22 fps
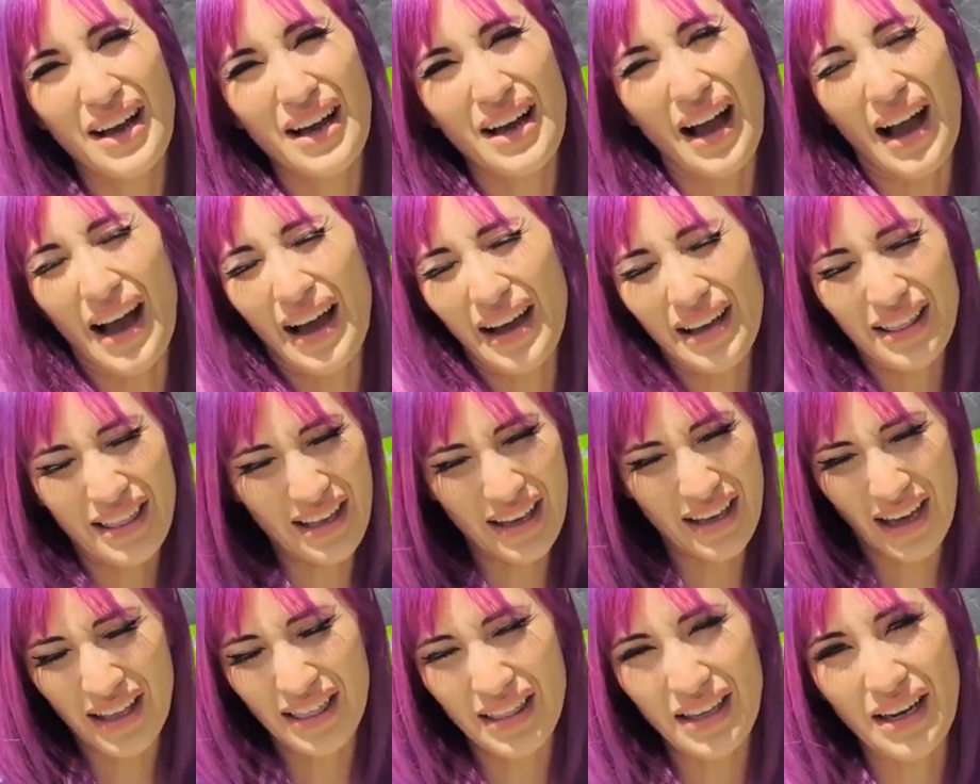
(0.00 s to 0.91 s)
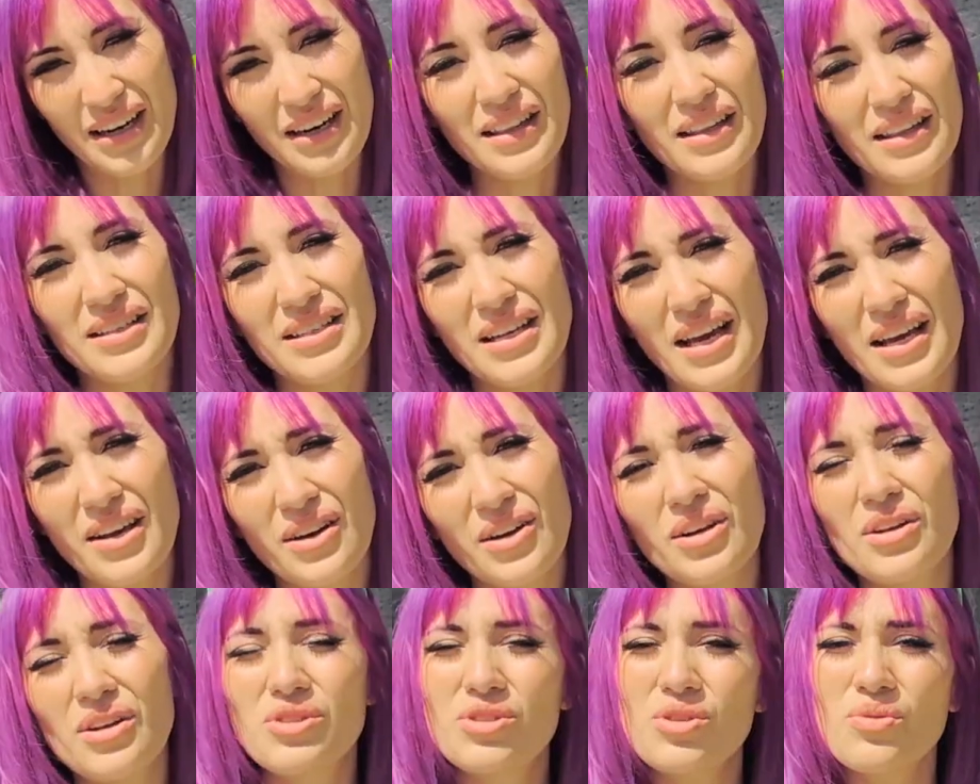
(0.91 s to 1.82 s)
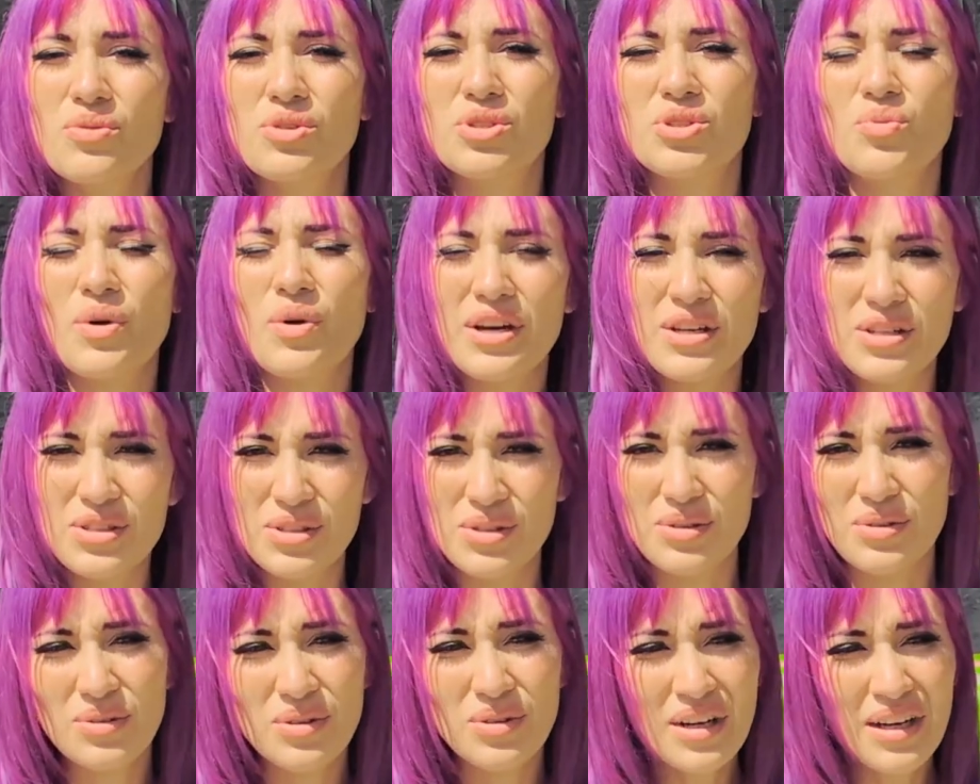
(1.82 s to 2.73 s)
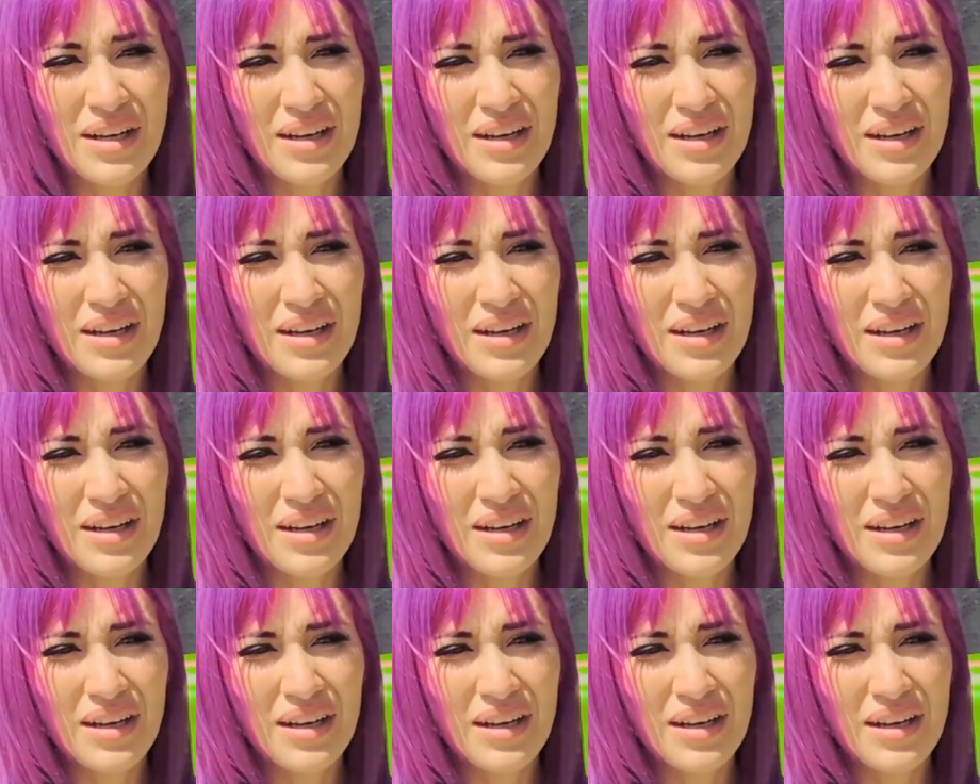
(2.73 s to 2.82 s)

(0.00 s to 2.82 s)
I think at the end of the day, you're going to do what you want to do.